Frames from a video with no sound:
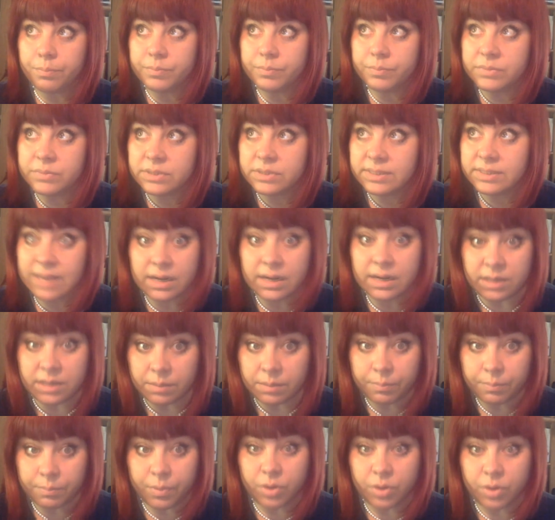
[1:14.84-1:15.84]

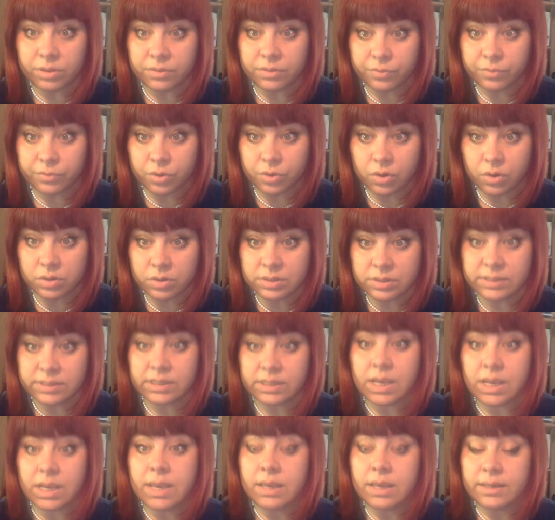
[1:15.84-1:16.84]
Starting point, of course,
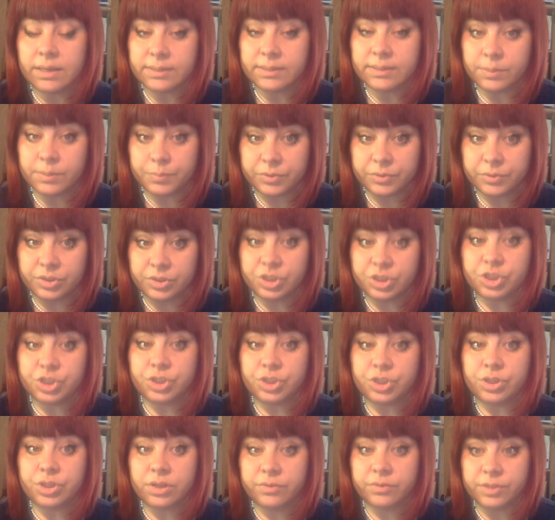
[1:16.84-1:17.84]
is the
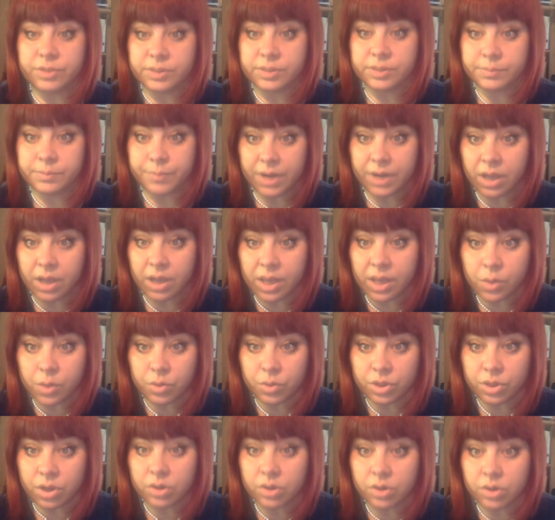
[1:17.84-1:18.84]
position of the spring
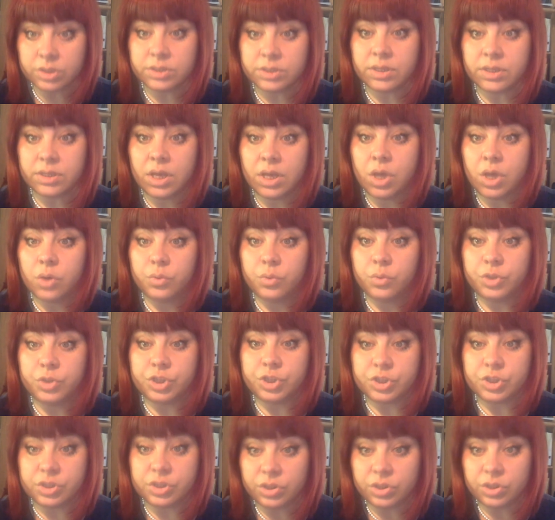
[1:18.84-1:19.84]
equinox, which
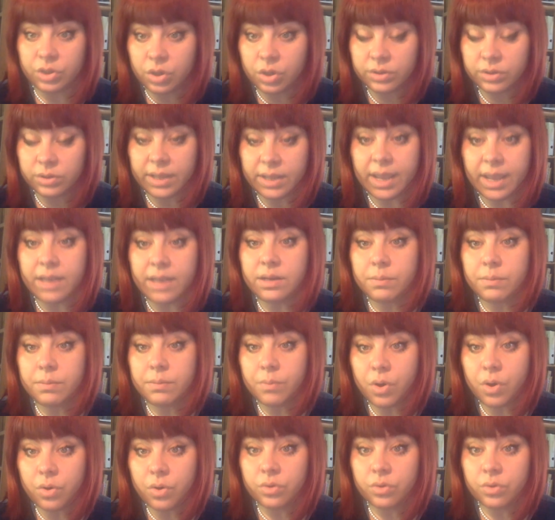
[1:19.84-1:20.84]
is not
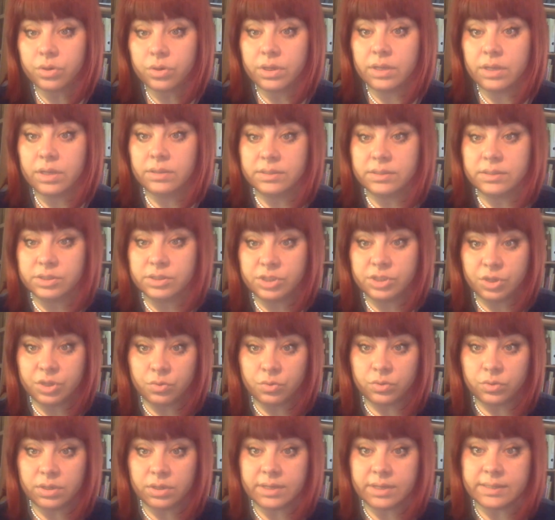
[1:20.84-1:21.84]
anymore in the
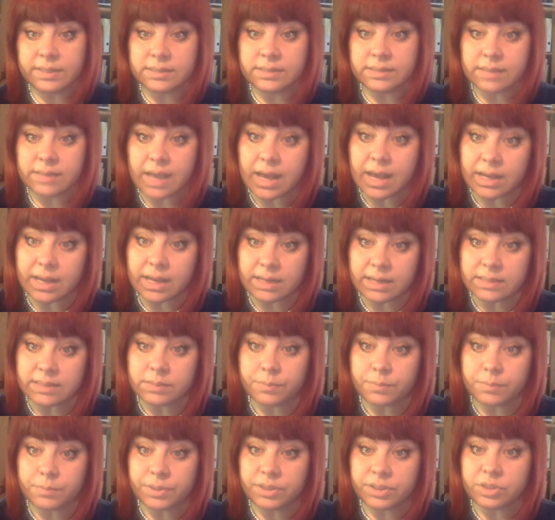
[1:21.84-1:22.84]
0 degrees Aries,
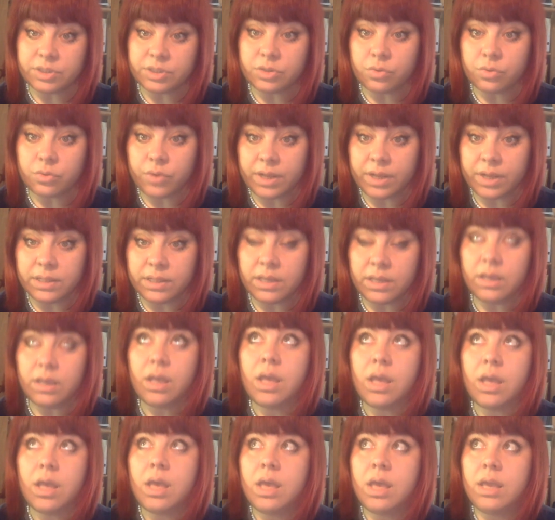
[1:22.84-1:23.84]
but is already
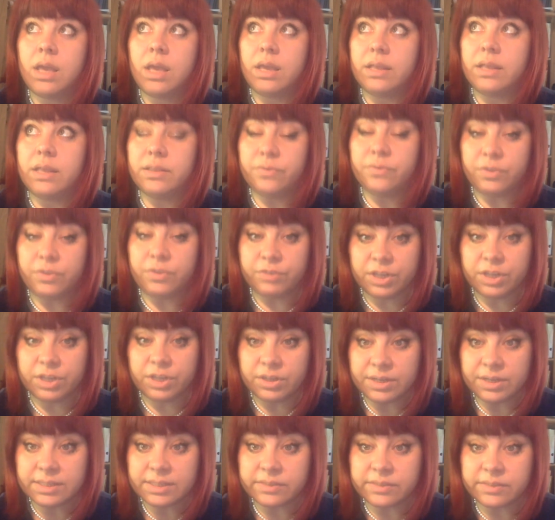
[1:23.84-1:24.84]
in the 5
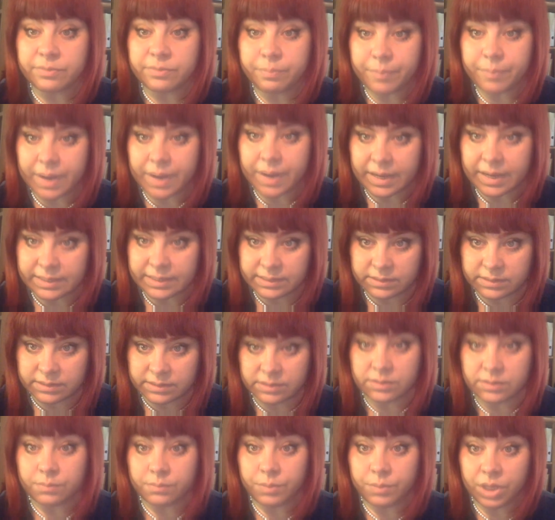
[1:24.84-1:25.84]
degrees of
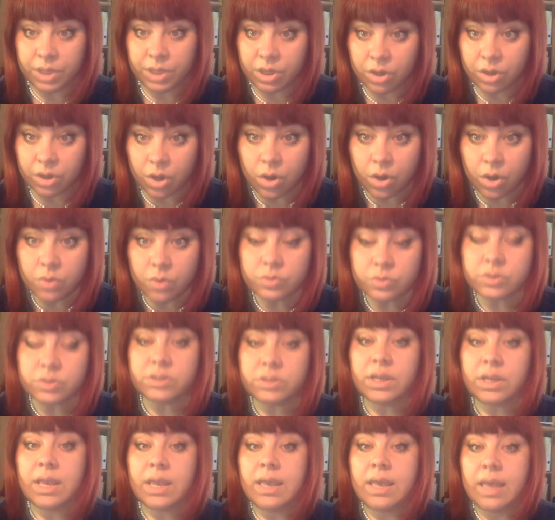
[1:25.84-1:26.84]
Pisces,
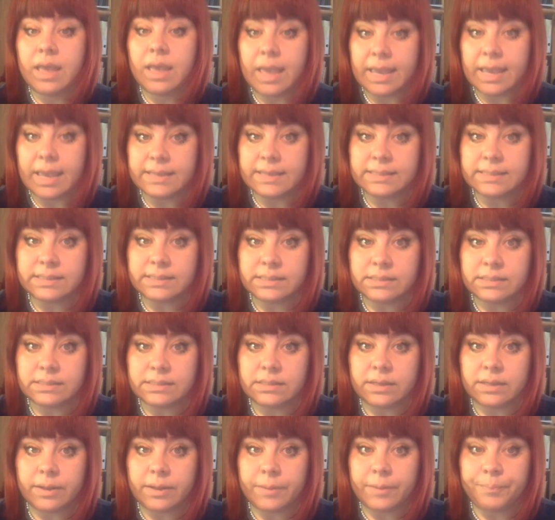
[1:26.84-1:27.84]
because as
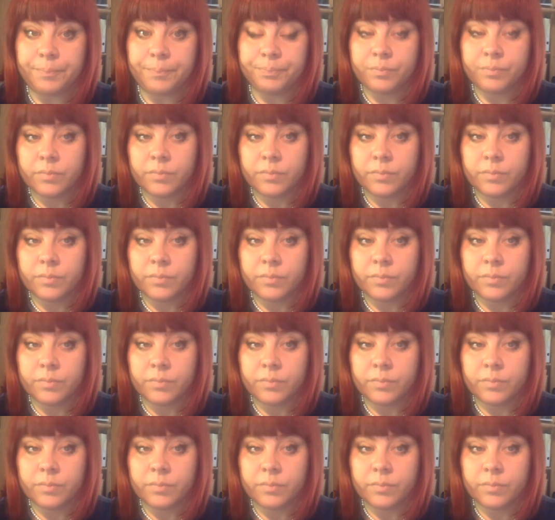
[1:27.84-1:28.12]
um,